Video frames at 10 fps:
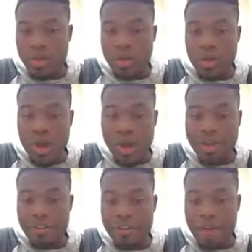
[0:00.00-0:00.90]
So
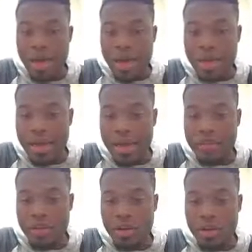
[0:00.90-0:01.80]
after my line
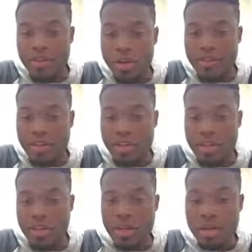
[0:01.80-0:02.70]
of code, my
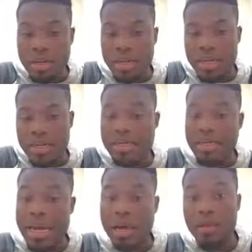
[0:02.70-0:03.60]
vector is
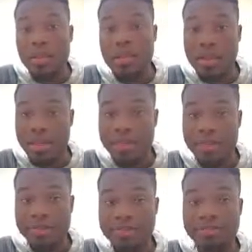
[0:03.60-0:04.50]
now this.